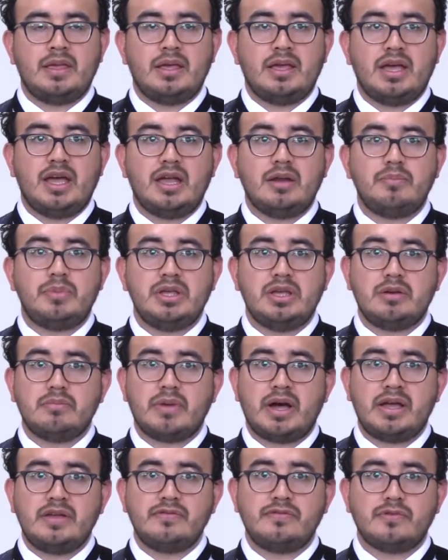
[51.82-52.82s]
And being
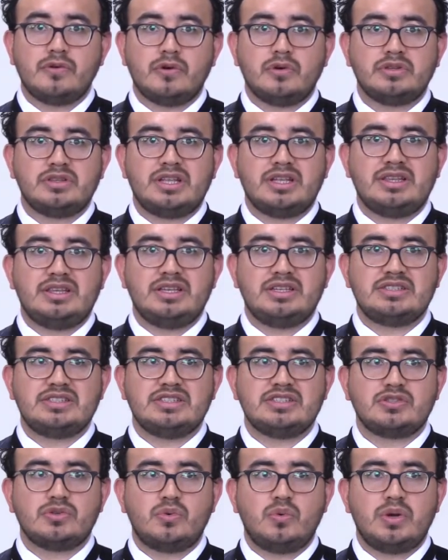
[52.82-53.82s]
mindful that this
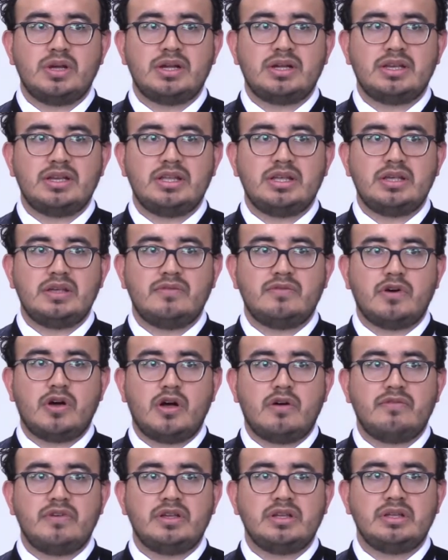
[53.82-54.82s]
is quickly
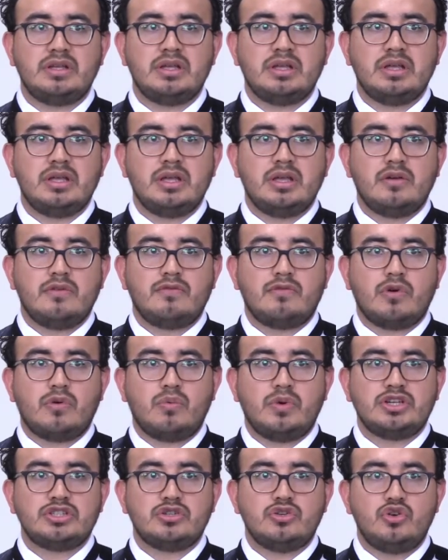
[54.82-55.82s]
evolving, for
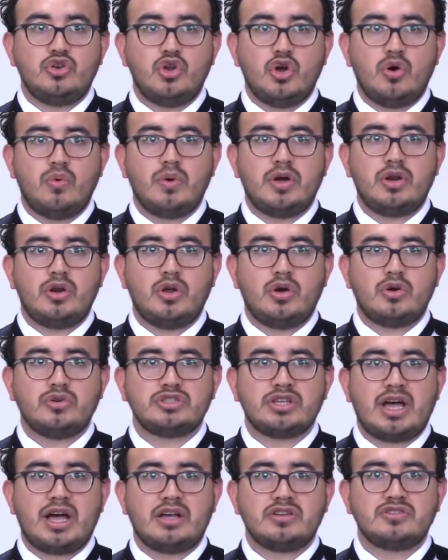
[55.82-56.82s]
which no one knows
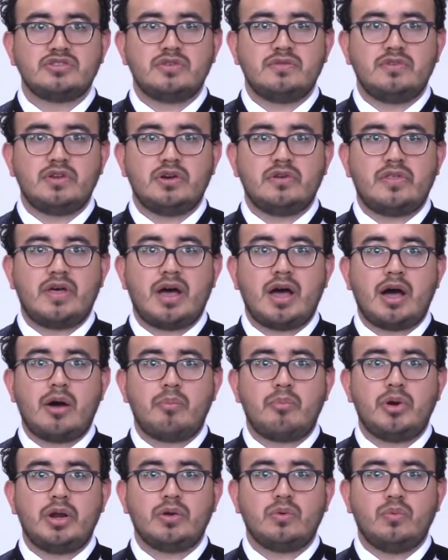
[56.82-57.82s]
how severe the
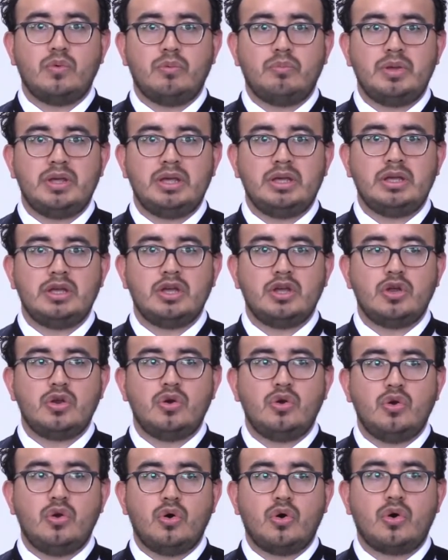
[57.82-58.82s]
outbreak will be,
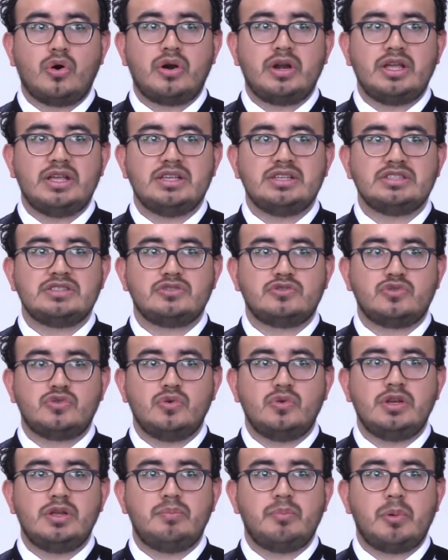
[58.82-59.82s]
nor is
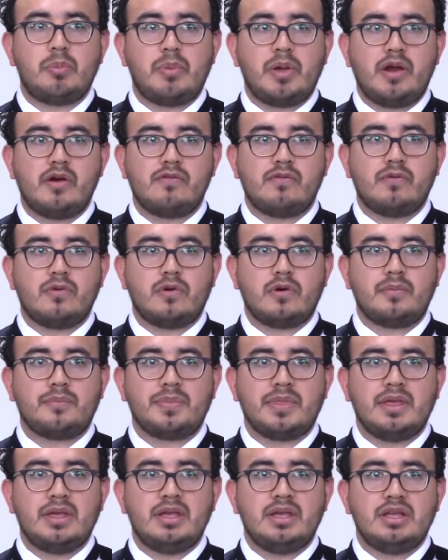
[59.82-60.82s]
truly prepared for.
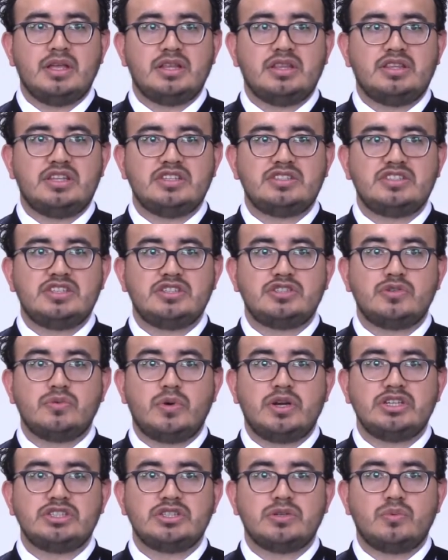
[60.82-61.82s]
This
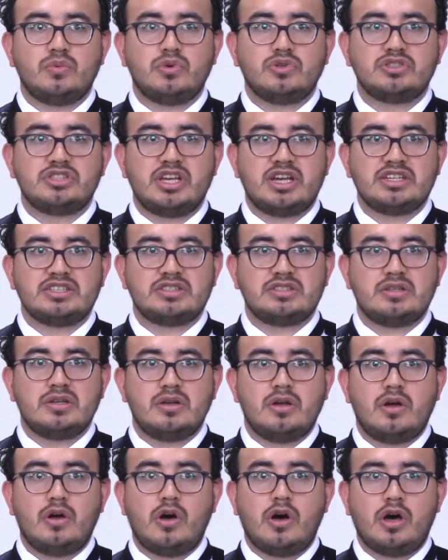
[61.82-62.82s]
situation will test
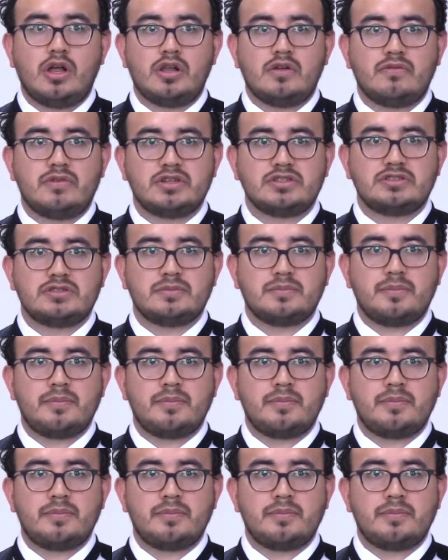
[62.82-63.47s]
all of us.